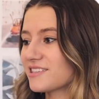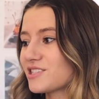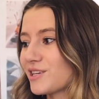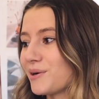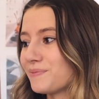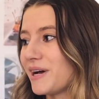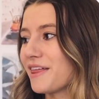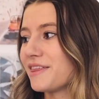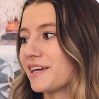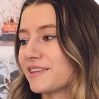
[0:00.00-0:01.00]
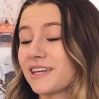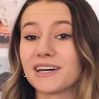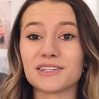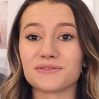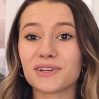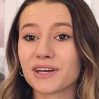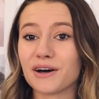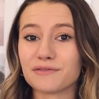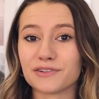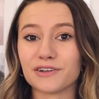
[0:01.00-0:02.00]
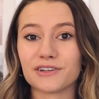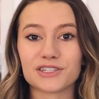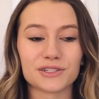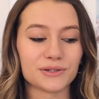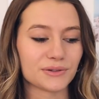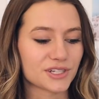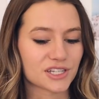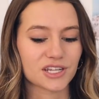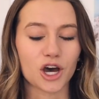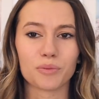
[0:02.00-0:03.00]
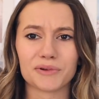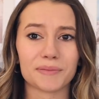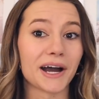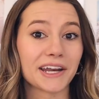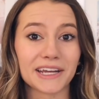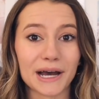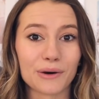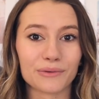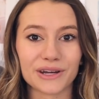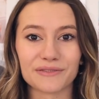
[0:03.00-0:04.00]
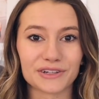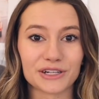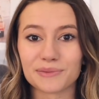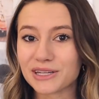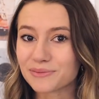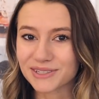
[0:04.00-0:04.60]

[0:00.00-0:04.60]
So I think that is really helpful to just help your body out whenever you're being